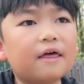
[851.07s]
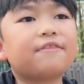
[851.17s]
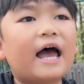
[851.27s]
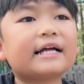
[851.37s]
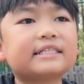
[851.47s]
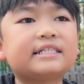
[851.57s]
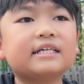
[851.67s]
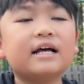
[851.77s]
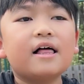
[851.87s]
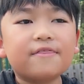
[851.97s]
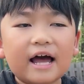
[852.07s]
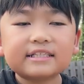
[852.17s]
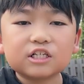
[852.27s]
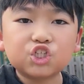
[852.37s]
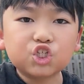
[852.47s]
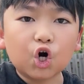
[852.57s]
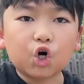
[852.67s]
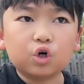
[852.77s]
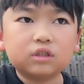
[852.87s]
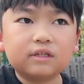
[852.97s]
That's
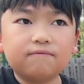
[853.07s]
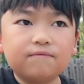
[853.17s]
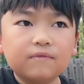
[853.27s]
assured.